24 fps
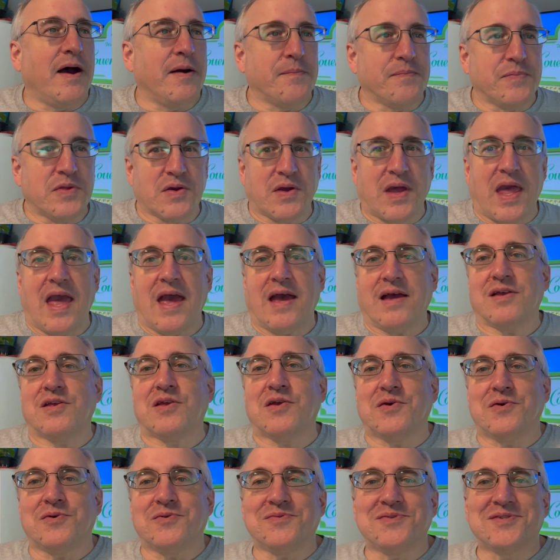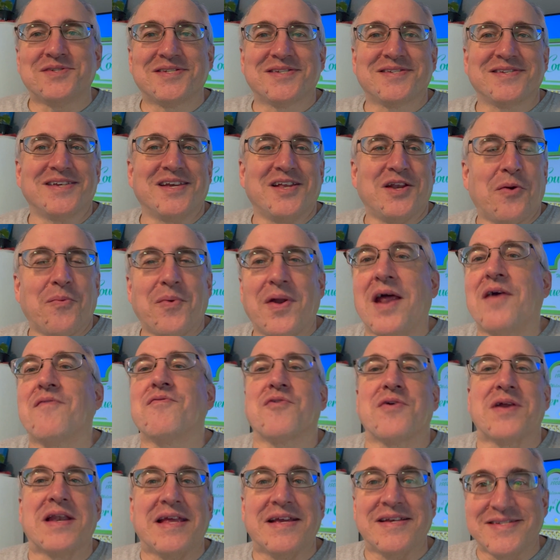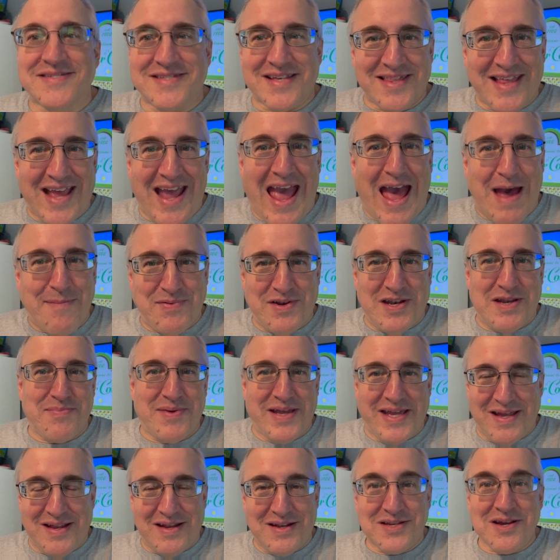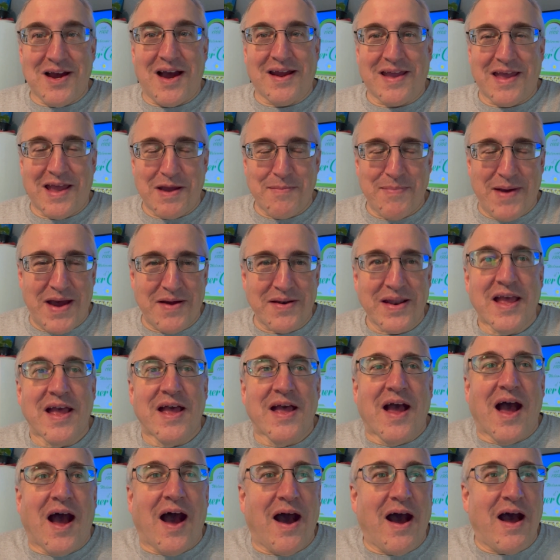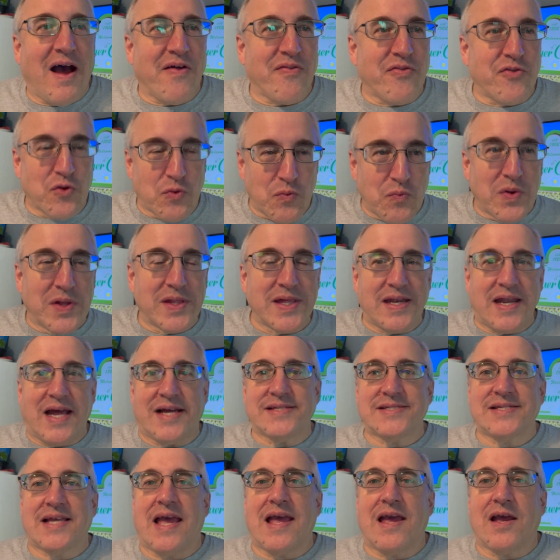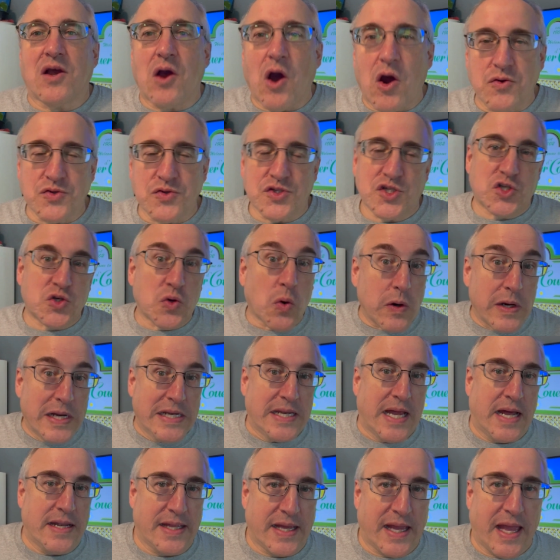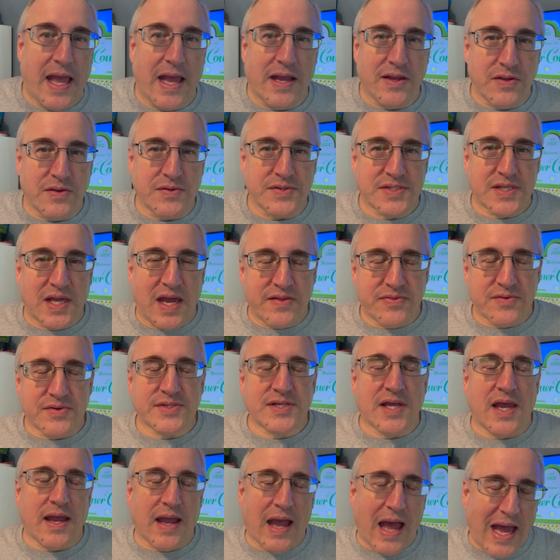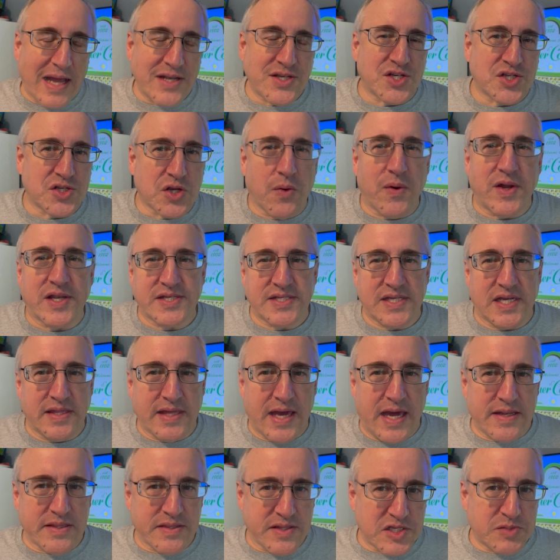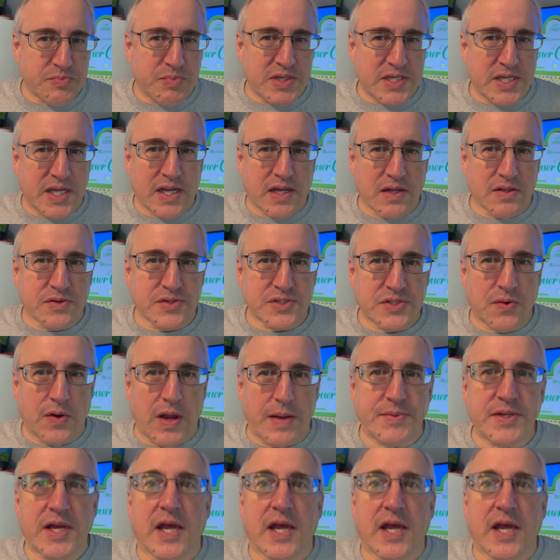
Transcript: you can't use whatever it is that they happen to be talking about. They're really not saying, oh, storytelling can't use that. They're saying, I just don't want to see that in this particular script.